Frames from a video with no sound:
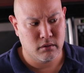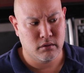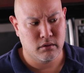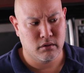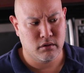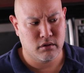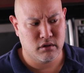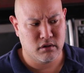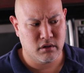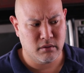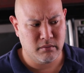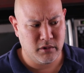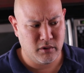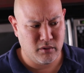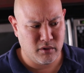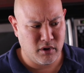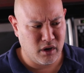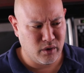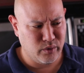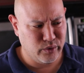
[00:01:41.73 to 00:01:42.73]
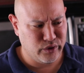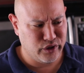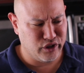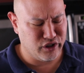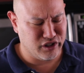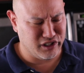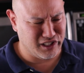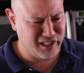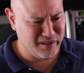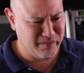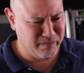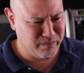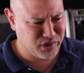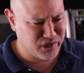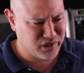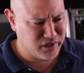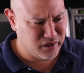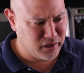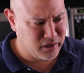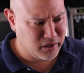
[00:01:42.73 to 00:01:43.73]
Something wrong with your
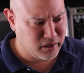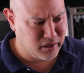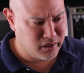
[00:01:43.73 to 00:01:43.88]
lips?